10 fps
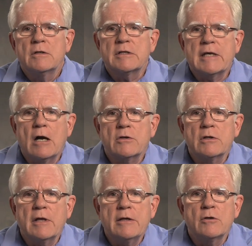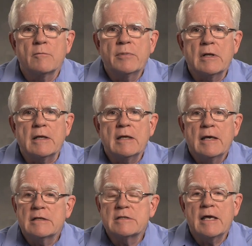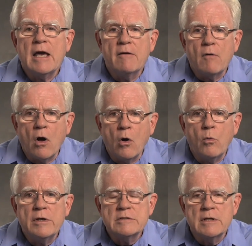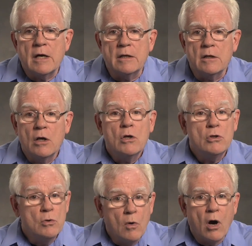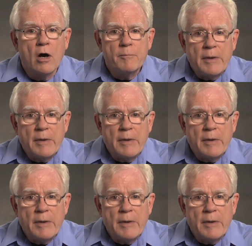to calculate your billing as they have always done. You are